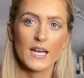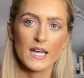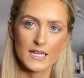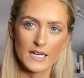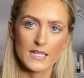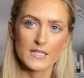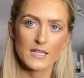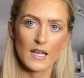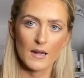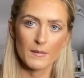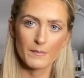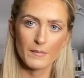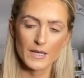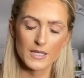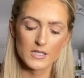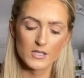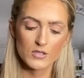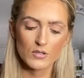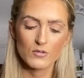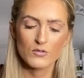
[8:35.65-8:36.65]
It is hit and
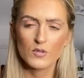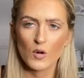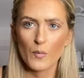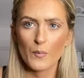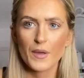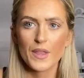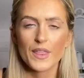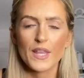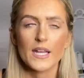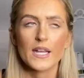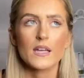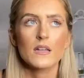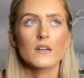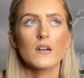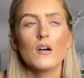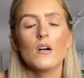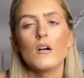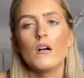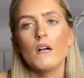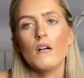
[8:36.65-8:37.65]
miss. So don't be thinking,
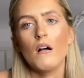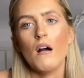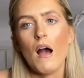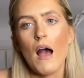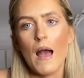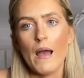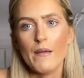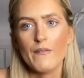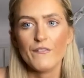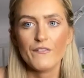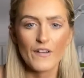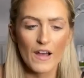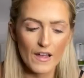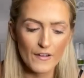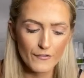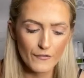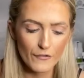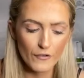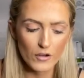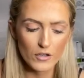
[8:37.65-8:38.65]
oh, I'm
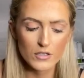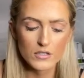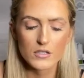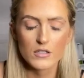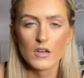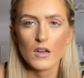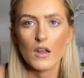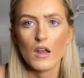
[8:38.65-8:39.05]
5'1"